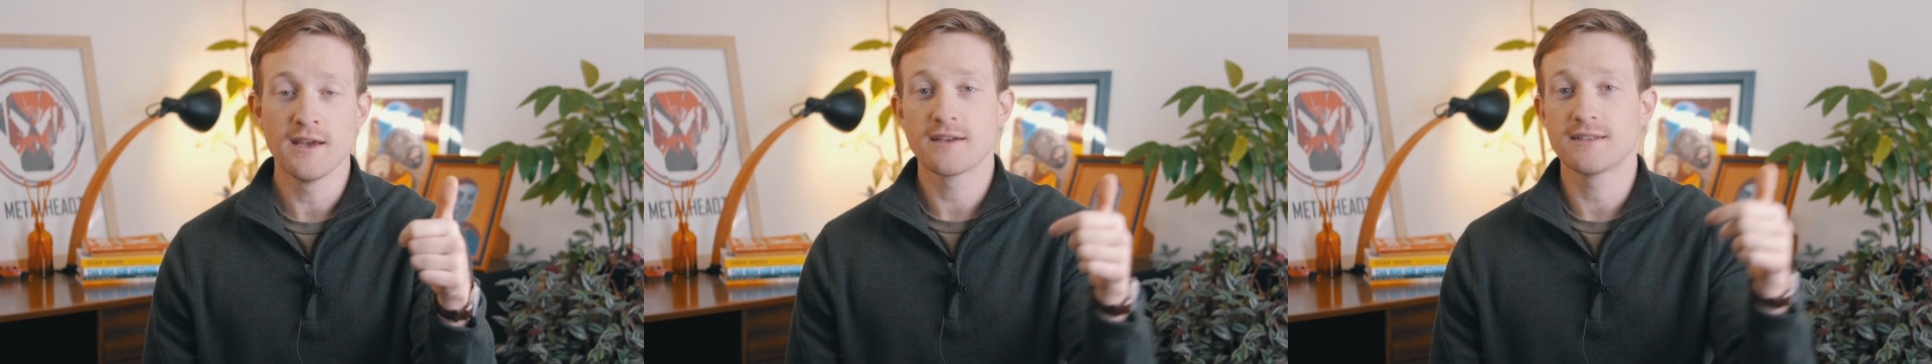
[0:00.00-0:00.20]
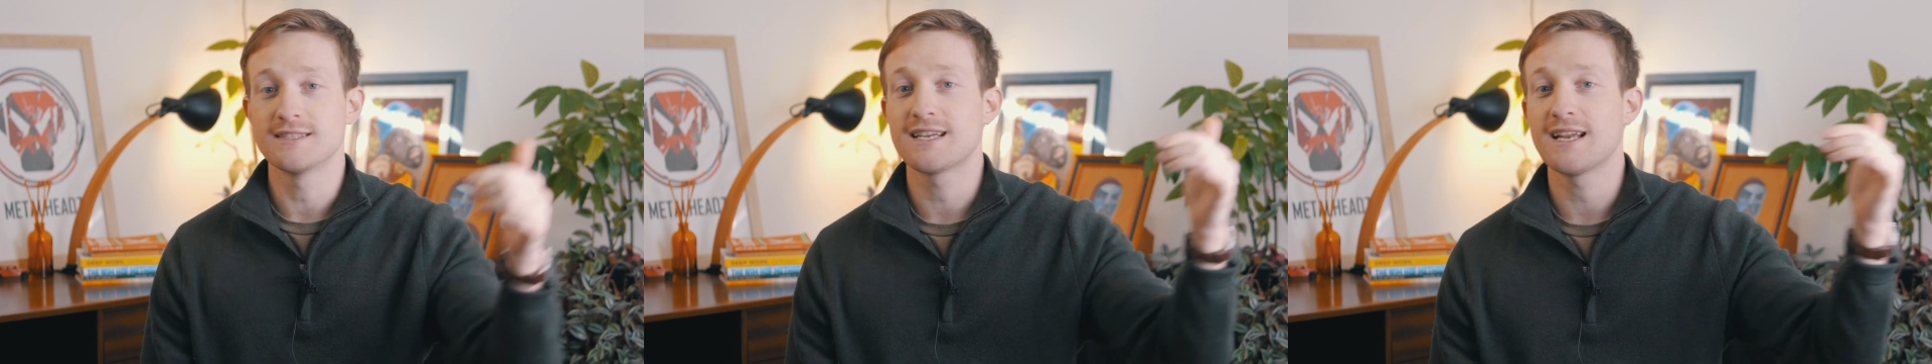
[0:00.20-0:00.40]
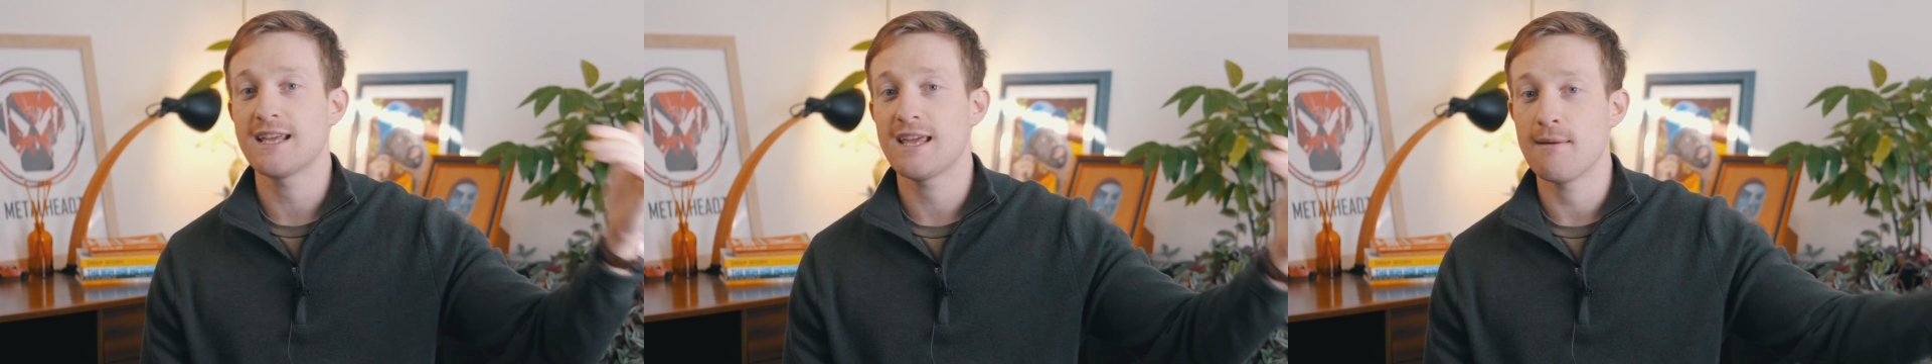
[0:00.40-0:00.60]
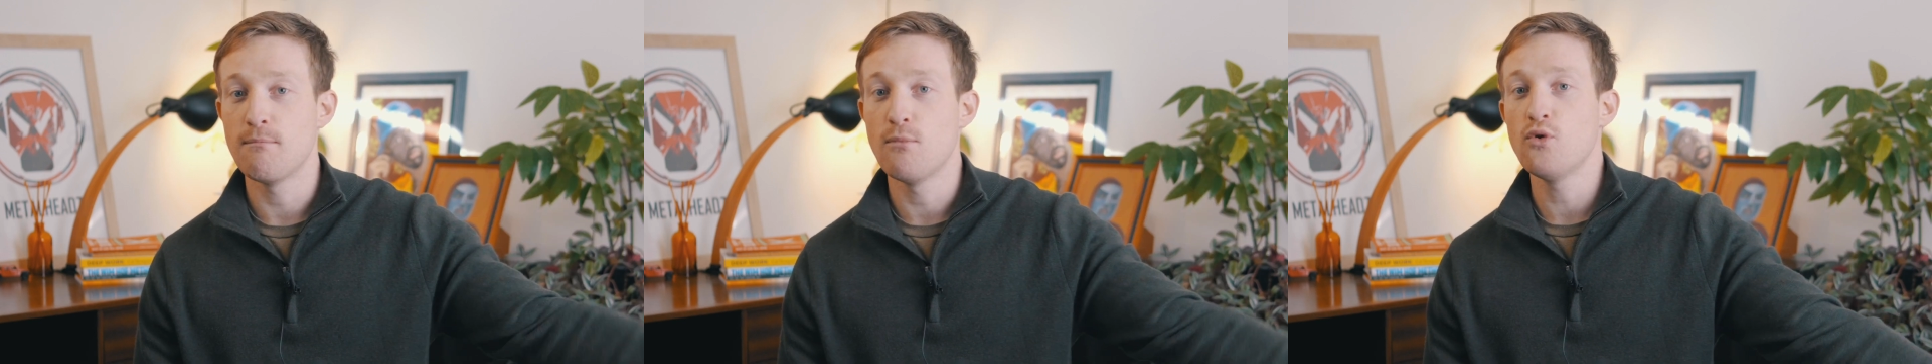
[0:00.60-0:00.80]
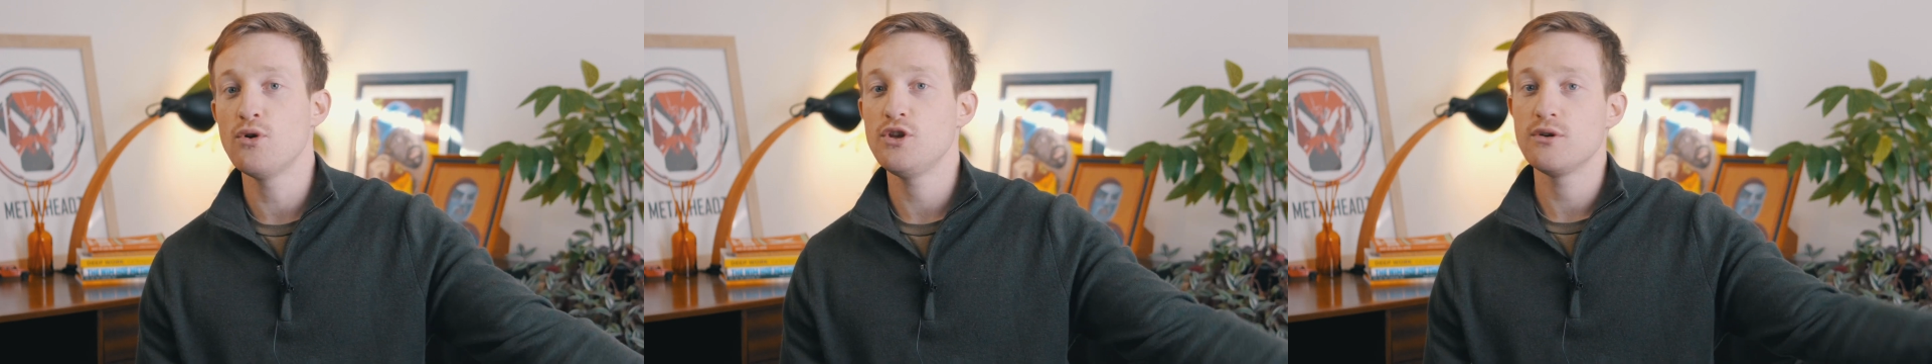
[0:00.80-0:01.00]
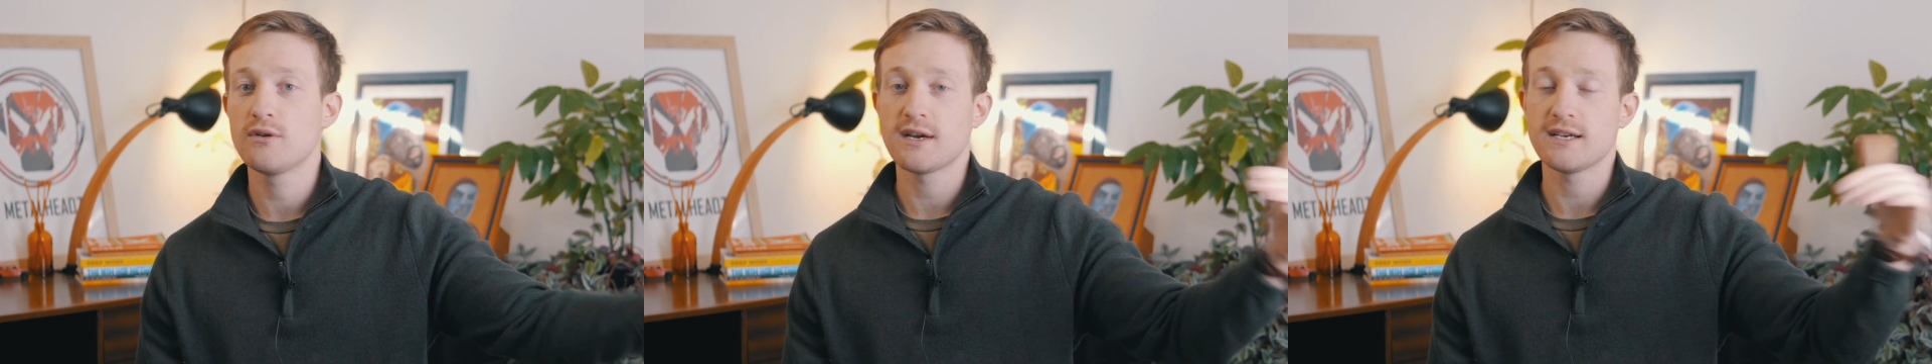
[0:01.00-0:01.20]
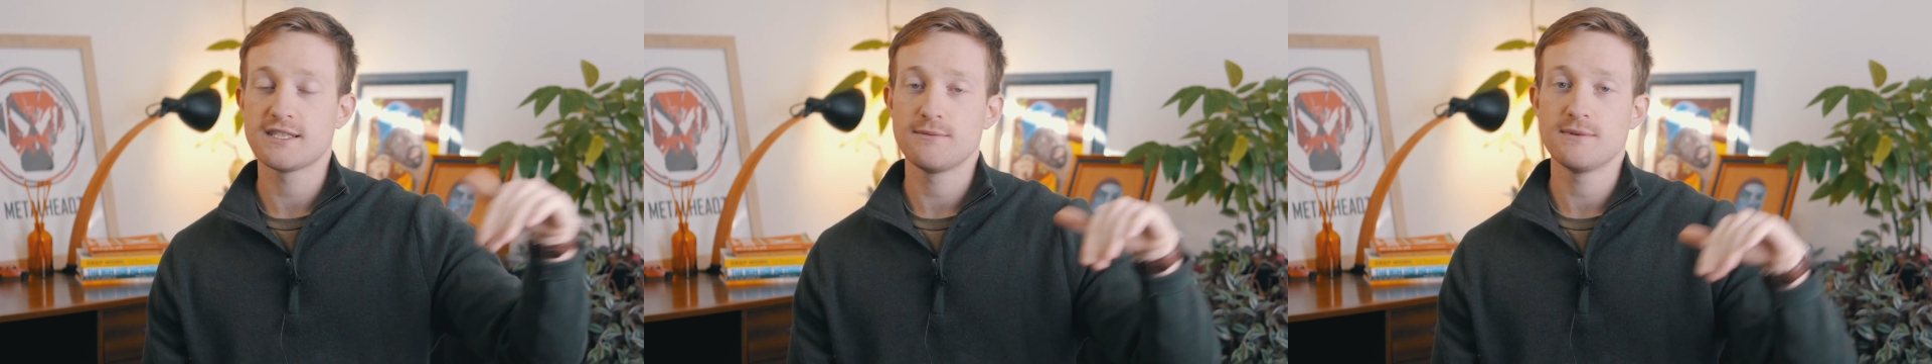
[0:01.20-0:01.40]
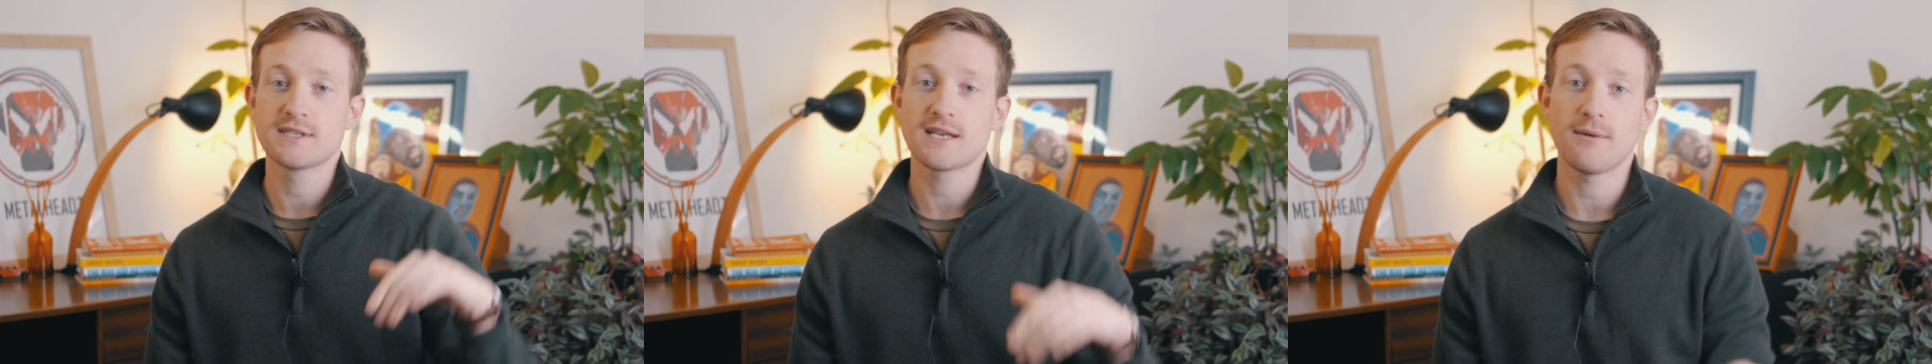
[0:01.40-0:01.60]
because it's going to get more new
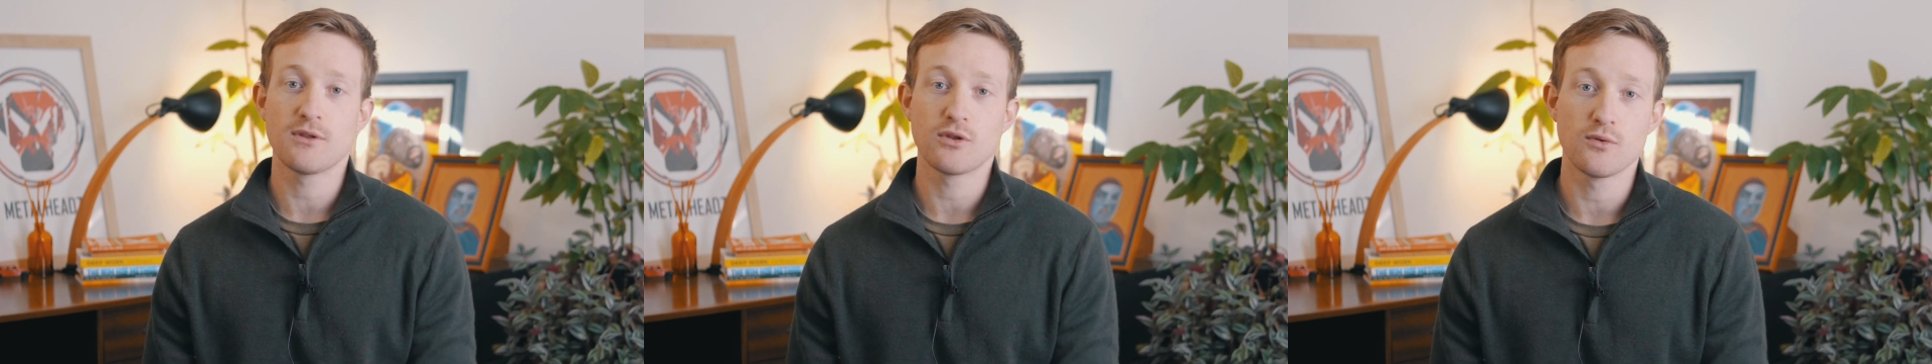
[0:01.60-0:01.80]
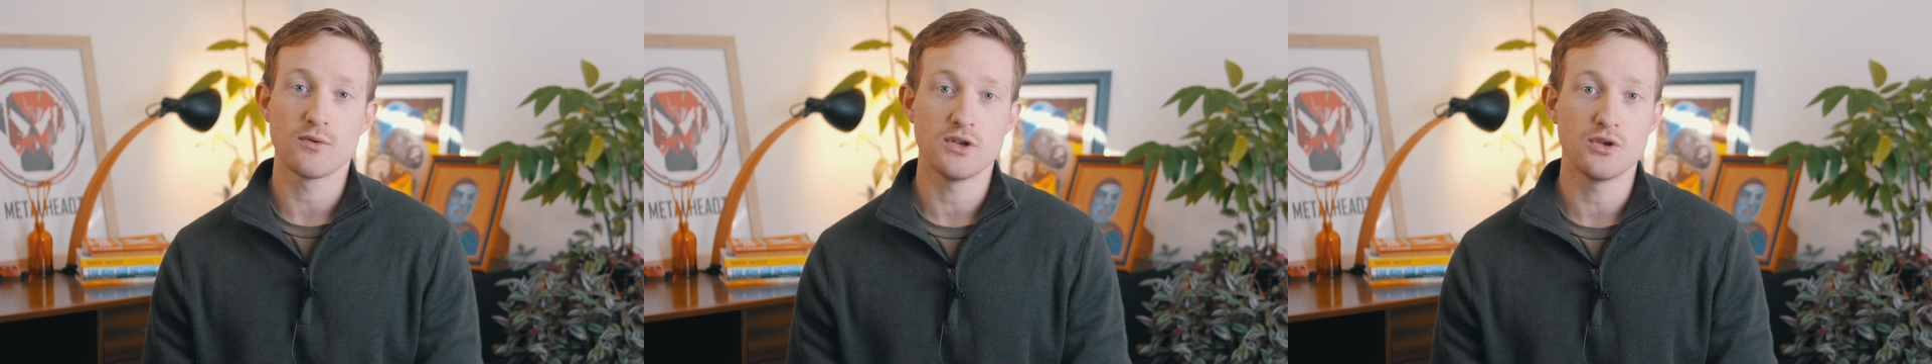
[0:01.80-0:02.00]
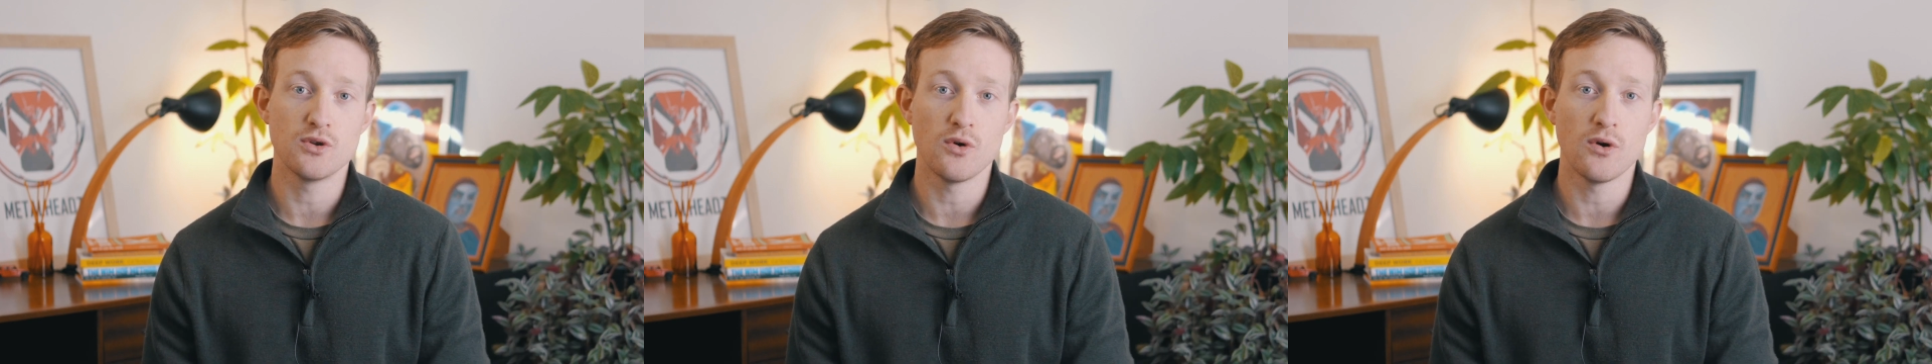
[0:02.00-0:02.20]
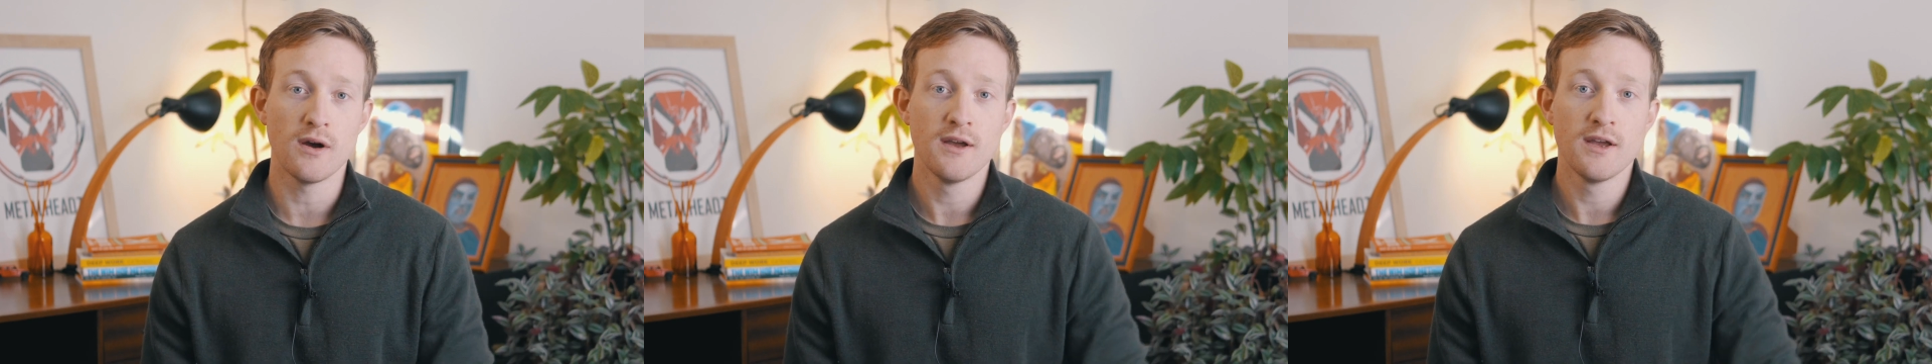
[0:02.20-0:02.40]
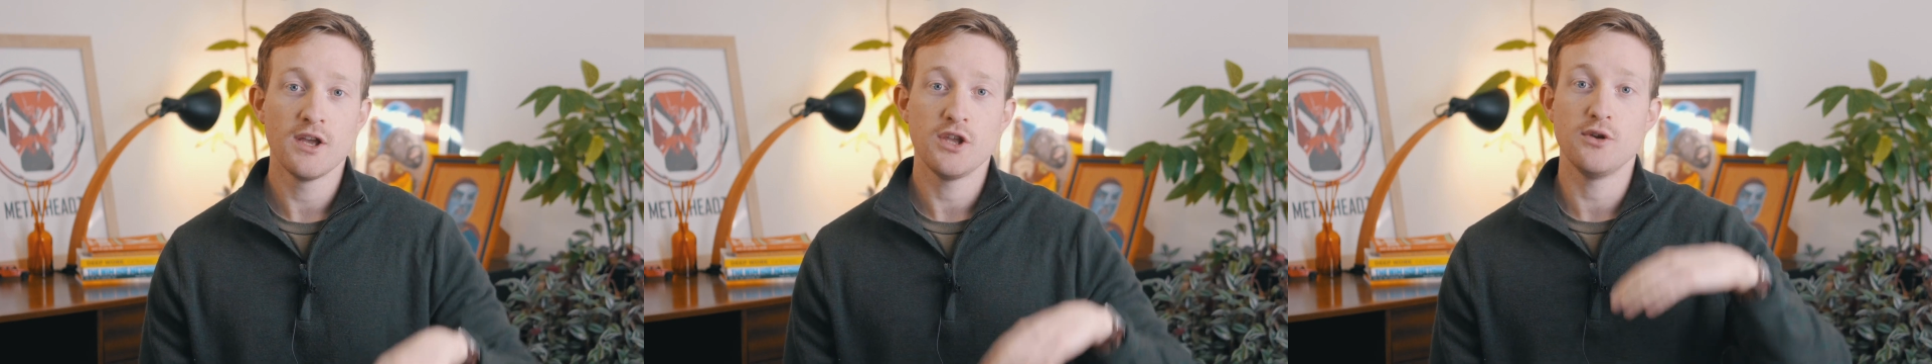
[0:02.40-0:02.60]
customers coming through the door.